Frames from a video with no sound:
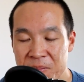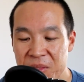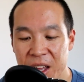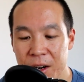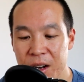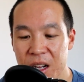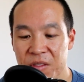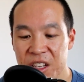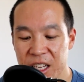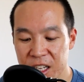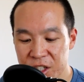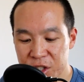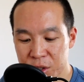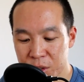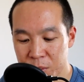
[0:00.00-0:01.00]
I don't have any
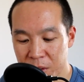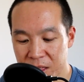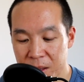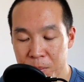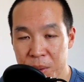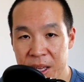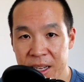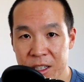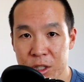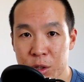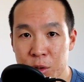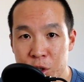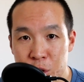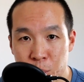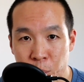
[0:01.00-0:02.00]
issues with it being
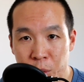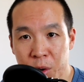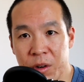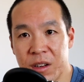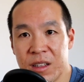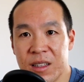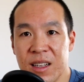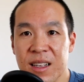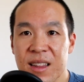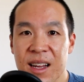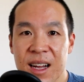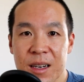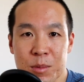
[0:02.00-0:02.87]
too short or anything like that.